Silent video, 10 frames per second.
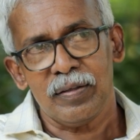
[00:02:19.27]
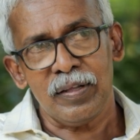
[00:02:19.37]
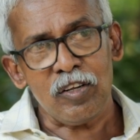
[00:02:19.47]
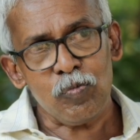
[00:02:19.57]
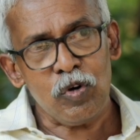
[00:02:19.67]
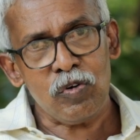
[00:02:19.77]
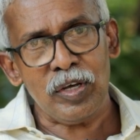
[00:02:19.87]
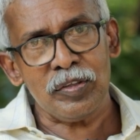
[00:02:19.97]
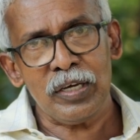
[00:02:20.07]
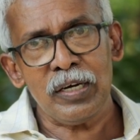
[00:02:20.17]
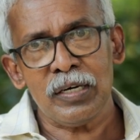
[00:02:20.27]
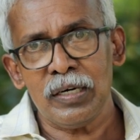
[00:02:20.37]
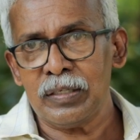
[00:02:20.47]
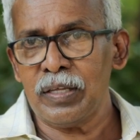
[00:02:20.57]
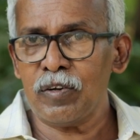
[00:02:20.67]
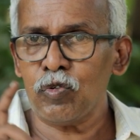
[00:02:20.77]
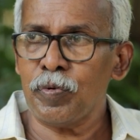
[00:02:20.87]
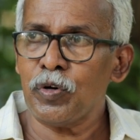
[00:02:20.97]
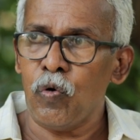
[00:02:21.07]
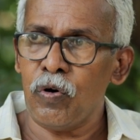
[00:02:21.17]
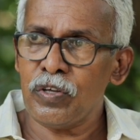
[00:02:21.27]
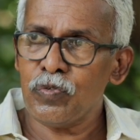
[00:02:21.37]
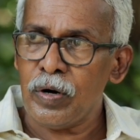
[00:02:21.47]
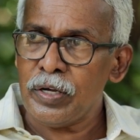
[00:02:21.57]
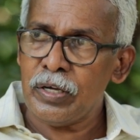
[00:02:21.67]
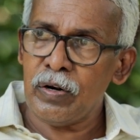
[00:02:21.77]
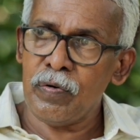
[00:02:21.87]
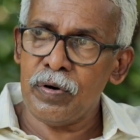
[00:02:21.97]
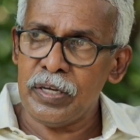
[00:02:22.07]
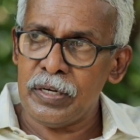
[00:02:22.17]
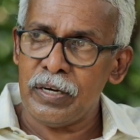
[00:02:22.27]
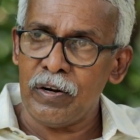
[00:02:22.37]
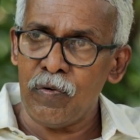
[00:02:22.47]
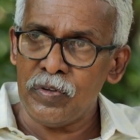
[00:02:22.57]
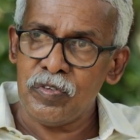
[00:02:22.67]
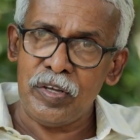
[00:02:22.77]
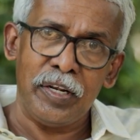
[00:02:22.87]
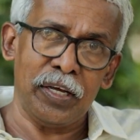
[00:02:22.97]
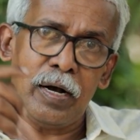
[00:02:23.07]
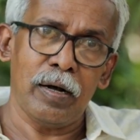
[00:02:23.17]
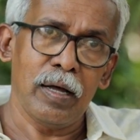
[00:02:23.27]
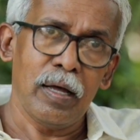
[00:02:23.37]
That is because I think there are so many quarries working around in and around this area